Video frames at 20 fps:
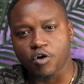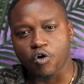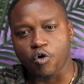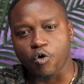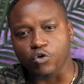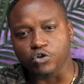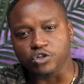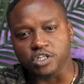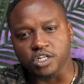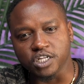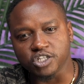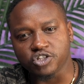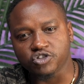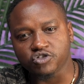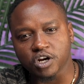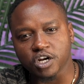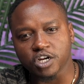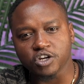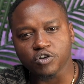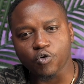
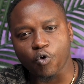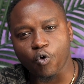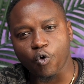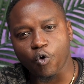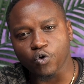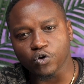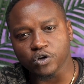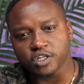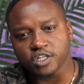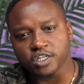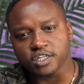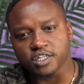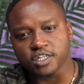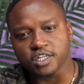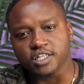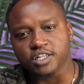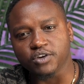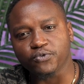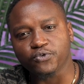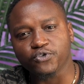
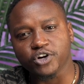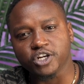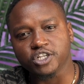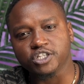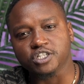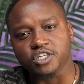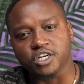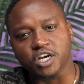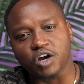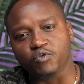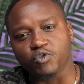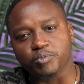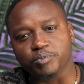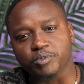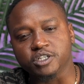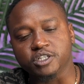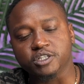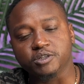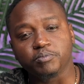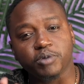the French
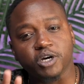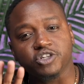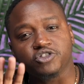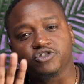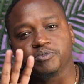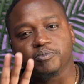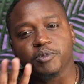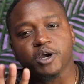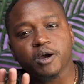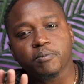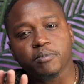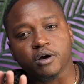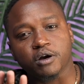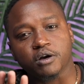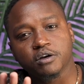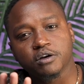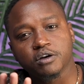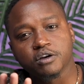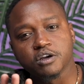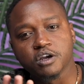government. But remember,
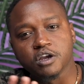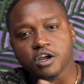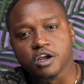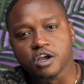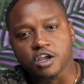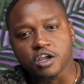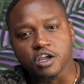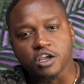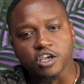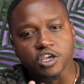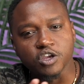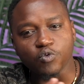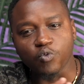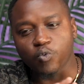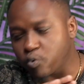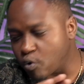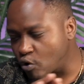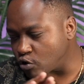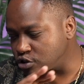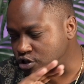he
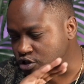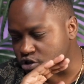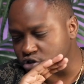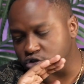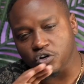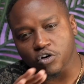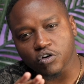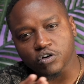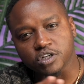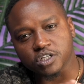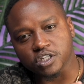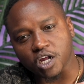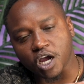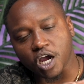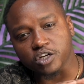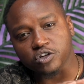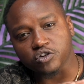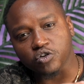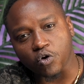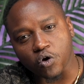was not
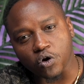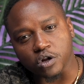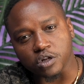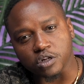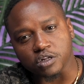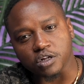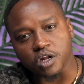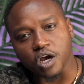at all